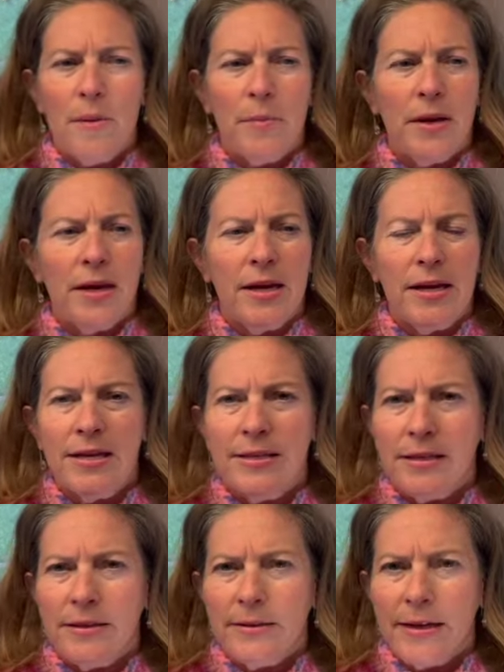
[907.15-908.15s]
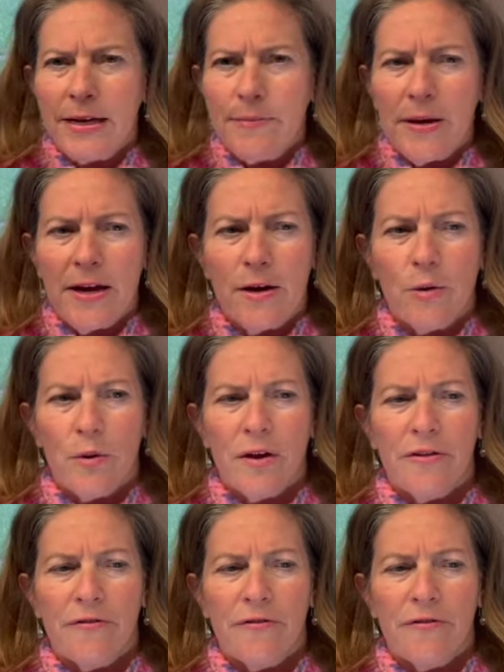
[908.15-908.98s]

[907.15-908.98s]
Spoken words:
but it is a light pink with